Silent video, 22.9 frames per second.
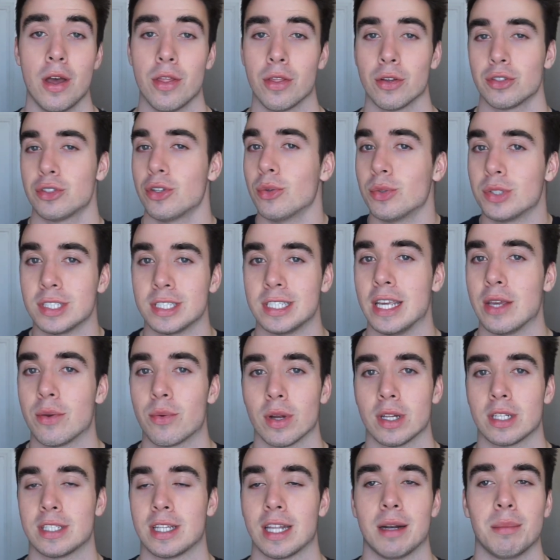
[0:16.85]
There's no
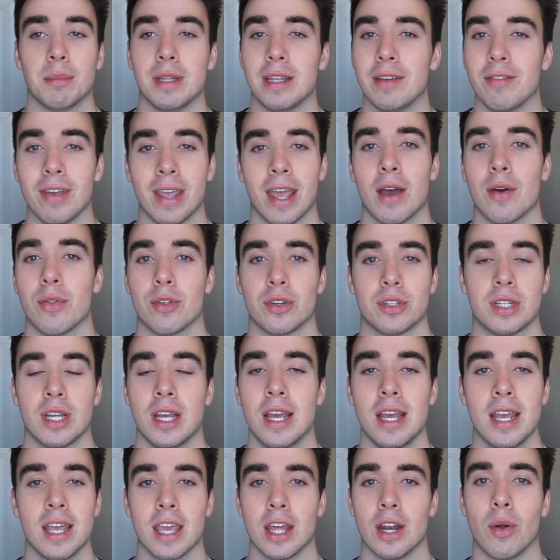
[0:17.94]
secrets that I'm leaving out. There's,
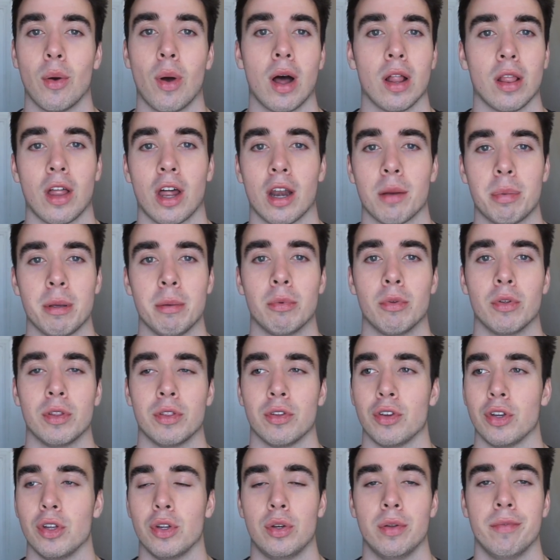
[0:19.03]
a lot of people in
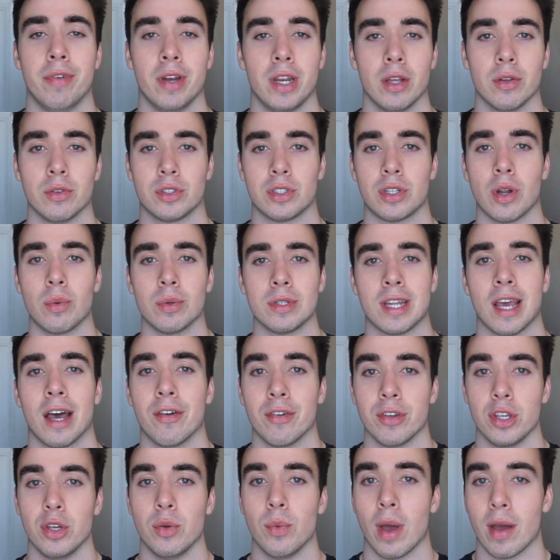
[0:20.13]
their YouTube videos don't tell
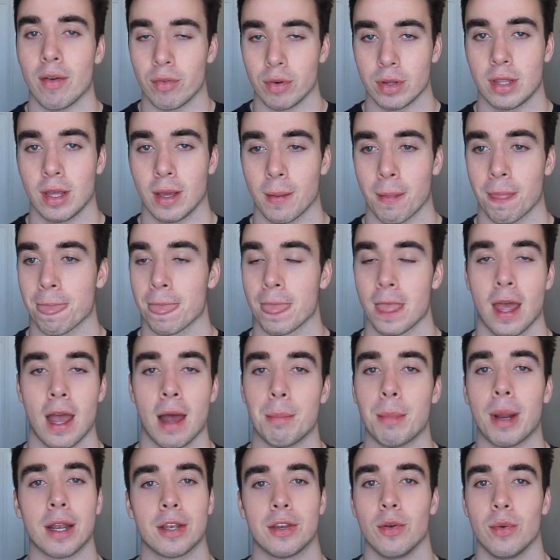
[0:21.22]
you everything.
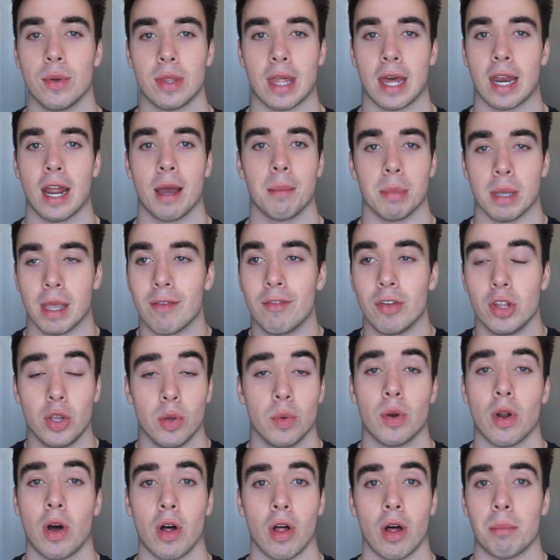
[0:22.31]
I'm not doing that. I'm giving you
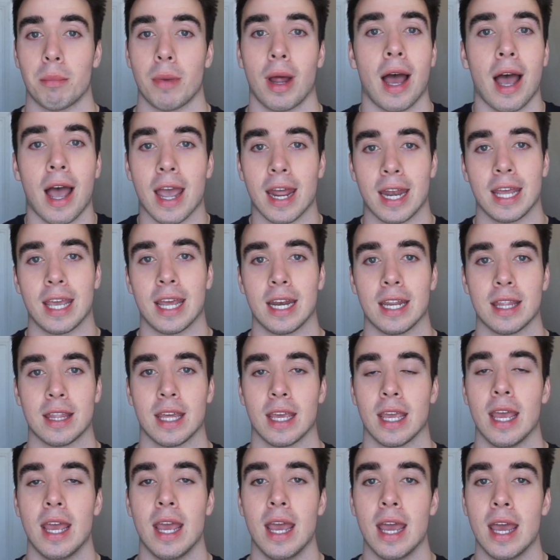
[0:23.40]
it all. I'm not hiding
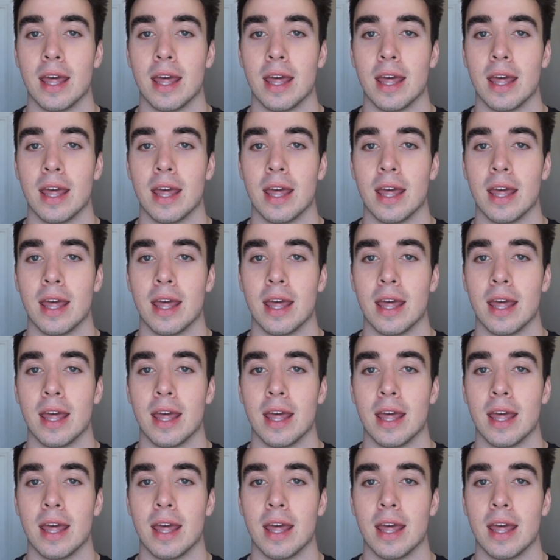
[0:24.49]
anything.